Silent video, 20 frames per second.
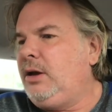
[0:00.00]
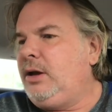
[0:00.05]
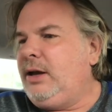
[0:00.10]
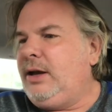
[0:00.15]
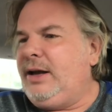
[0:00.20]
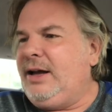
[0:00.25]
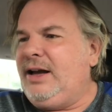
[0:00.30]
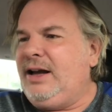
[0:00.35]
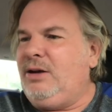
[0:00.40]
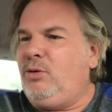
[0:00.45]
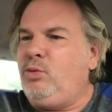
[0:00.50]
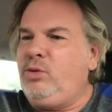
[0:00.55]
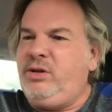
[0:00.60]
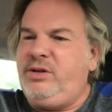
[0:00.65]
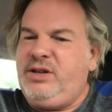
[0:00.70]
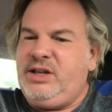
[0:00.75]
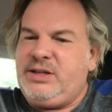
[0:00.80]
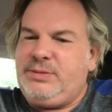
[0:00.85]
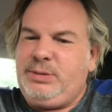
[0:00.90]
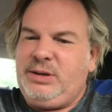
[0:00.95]
Will
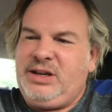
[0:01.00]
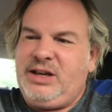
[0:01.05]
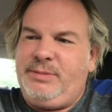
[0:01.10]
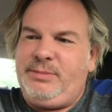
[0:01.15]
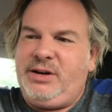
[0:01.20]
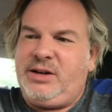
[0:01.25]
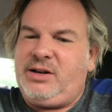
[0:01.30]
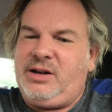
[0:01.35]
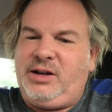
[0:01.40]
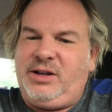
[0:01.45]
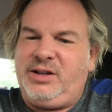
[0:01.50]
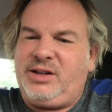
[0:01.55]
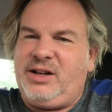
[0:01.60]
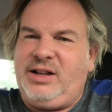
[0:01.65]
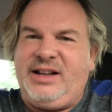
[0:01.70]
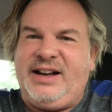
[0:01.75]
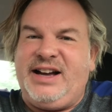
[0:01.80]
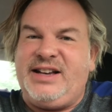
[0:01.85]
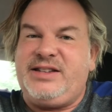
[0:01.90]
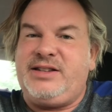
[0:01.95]
this become a cult
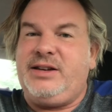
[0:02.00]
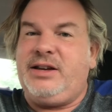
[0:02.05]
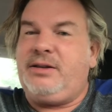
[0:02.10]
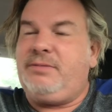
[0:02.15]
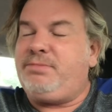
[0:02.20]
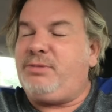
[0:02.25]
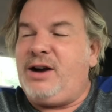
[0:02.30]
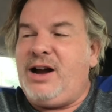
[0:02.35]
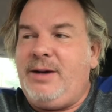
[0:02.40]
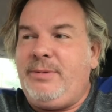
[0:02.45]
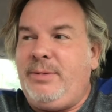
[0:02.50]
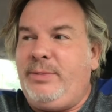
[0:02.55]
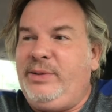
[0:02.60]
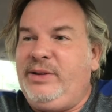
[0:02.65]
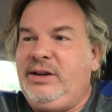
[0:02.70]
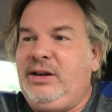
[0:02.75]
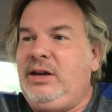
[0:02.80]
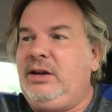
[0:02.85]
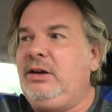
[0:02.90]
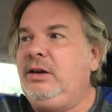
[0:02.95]
classic?
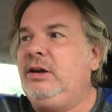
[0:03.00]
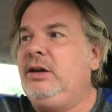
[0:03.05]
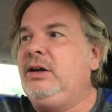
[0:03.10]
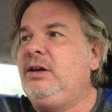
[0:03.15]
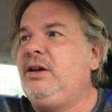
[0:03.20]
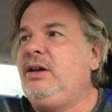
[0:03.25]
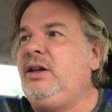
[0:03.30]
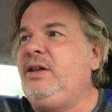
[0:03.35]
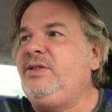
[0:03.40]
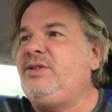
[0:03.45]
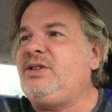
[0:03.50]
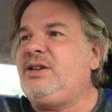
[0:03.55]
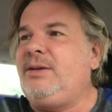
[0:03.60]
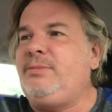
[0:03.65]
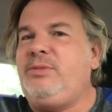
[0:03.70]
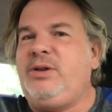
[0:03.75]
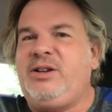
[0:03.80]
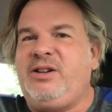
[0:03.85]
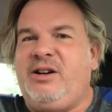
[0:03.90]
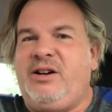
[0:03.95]
Probably, in
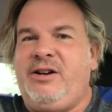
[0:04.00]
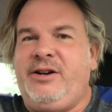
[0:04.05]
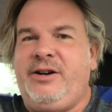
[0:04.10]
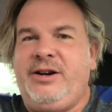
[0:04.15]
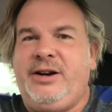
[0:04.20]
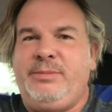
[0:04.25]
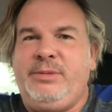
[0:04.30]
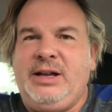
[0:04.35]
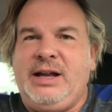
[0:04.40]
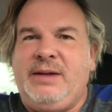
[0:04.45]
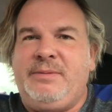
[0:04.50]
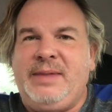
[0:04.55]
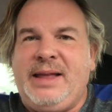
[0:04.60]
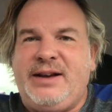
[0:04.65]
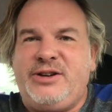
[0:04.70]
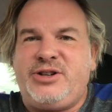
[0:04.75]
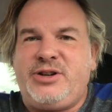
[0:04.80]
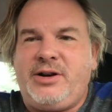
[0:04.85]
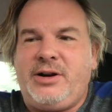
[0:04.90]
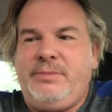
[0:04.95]
some regard. I mean, I'm
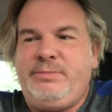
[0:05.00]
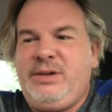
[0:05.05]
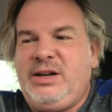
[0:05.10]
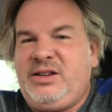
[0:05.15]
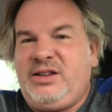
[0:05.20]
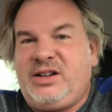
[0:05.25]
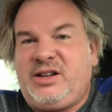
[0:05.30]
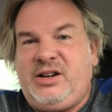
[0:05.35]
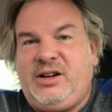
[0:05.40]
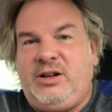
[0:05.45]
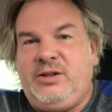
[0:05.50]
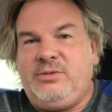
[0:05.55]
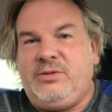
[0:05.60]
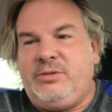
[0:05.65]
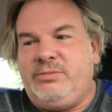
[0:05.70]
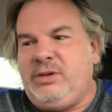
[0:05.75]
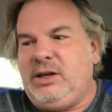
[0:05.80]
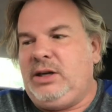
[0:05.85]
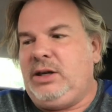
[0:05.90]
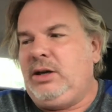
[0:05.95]
not sure how big the cult will
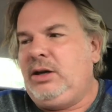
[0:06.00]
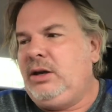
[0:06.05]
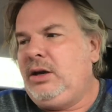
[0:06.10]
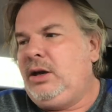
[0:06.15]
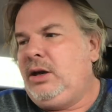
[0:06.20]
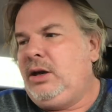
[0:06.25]
be.